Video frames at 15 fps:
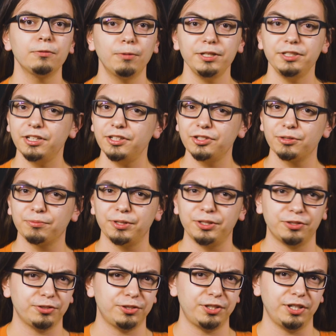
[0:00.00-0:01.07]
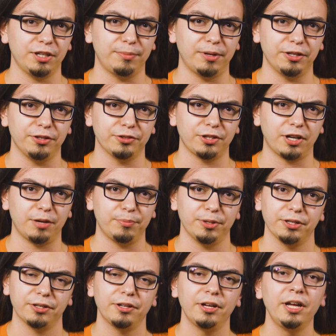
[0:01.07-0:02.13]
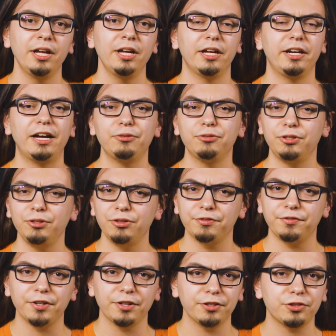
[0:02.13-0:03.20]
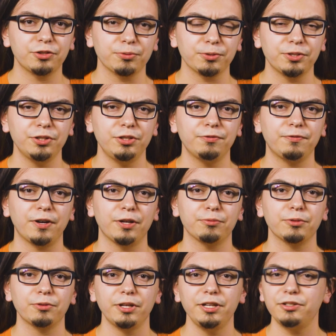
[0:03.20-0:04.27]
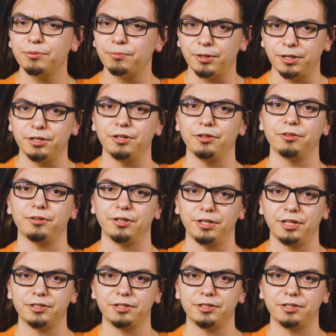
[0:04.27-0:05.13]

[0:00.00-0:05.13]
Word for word: What does the research say about your topic? And how do the various sources you find relate to one another on